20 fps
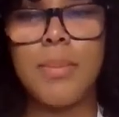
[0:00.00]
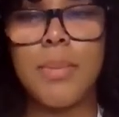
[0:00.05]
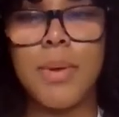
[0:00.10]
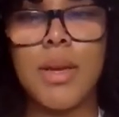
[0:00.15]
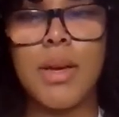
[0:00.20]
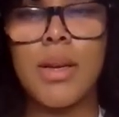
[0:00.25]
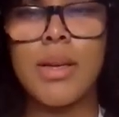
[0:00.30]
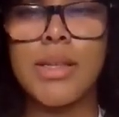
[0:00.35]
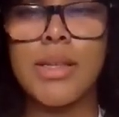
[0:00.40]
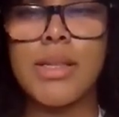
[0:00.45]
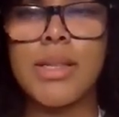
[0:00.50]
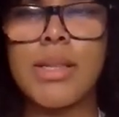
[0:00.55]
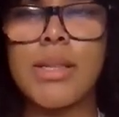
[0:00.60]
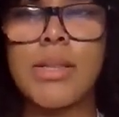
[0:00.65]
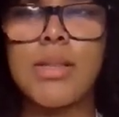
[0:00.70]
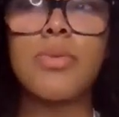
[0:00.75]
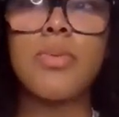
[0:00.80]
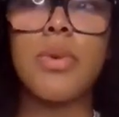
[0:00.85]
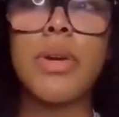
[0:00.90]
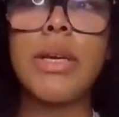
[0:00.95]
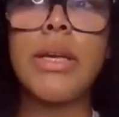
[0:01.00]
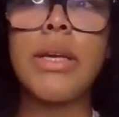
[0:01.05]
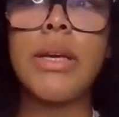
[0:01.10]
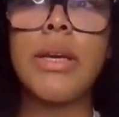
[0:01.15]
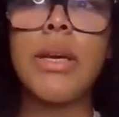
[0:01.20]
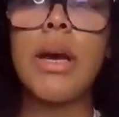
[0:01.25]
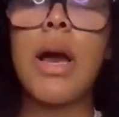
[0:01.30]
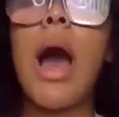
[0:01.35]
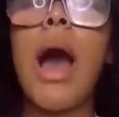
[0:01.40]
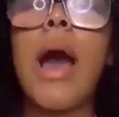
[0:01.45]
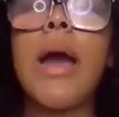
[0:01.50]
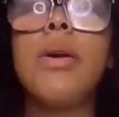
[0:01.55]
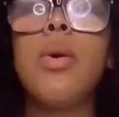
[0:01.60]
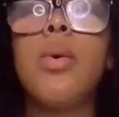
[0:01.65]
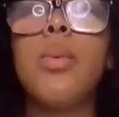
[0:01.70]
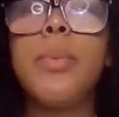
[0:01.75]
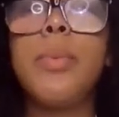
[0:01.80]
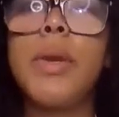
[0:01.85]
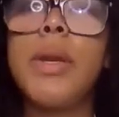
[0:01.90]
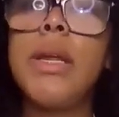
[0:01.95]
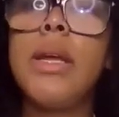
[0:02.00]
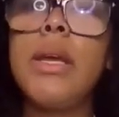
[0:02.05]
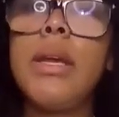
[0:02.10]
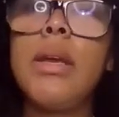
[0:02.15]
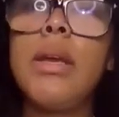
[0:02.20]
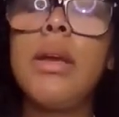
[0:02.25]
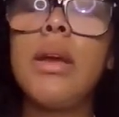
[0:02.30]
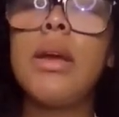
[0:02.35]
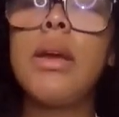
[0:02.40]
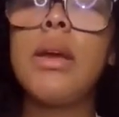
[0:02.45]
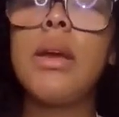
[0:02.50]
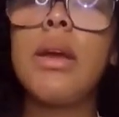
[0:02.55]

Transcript: because it's really eye opening.